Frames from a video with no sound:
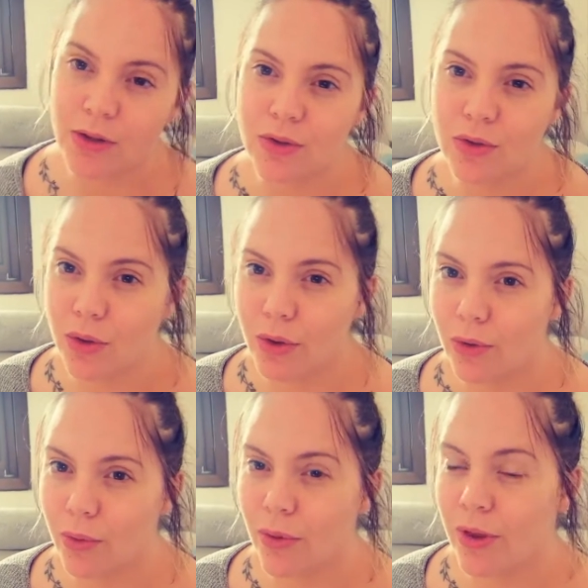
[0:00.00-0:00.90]

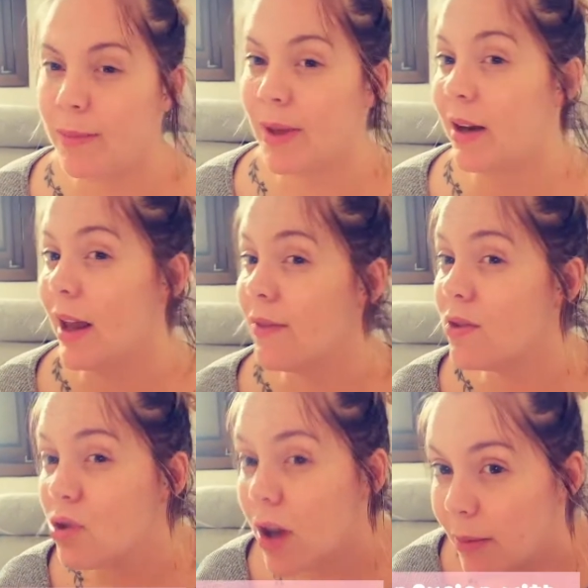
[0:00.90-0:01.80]
so, or they might have
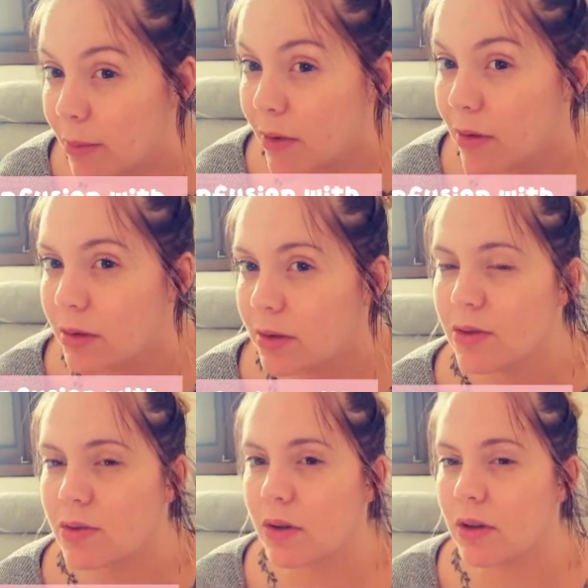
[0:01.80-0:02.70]
trouble.
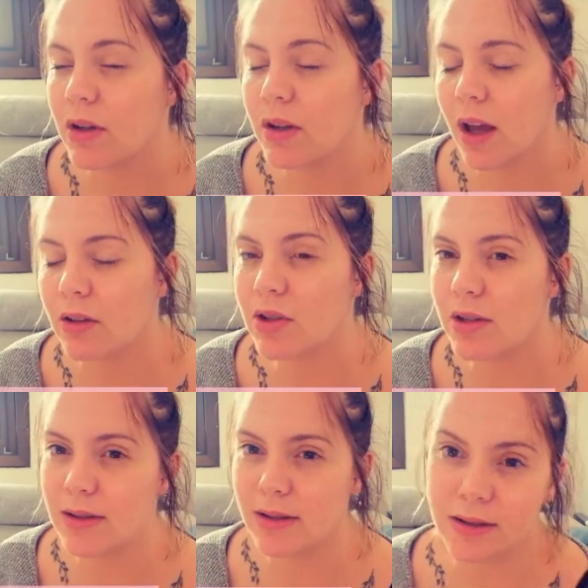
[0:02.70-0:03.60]
So yeah,
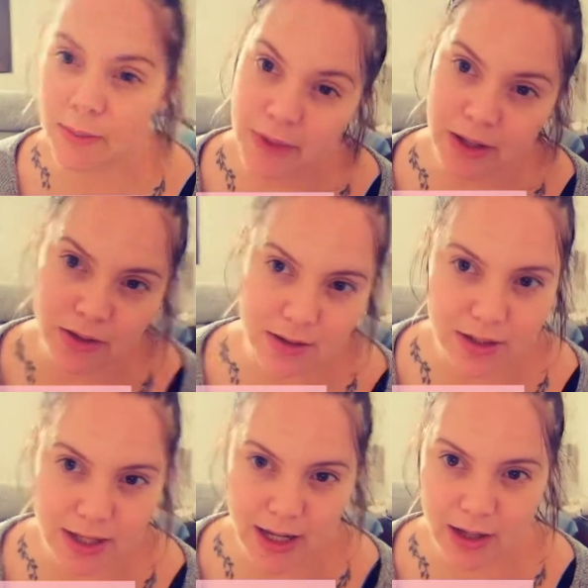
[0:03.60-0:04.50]
just something just
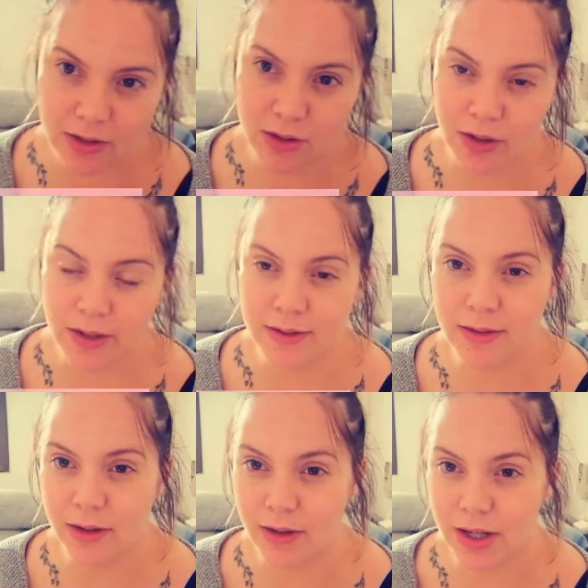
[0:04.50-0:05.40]
to take into
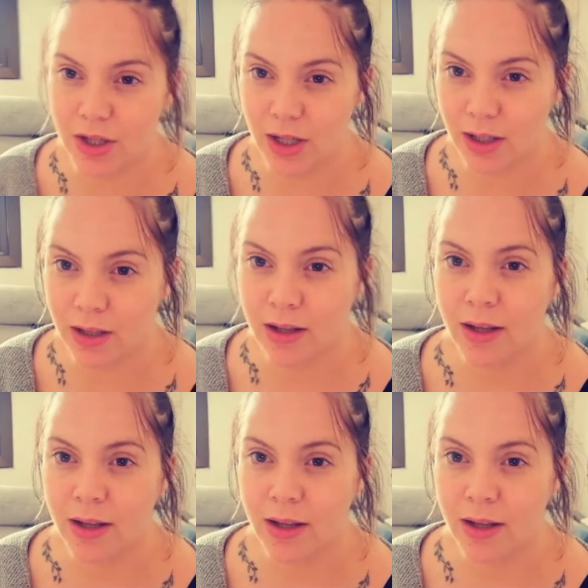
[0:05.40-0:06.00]
consideration,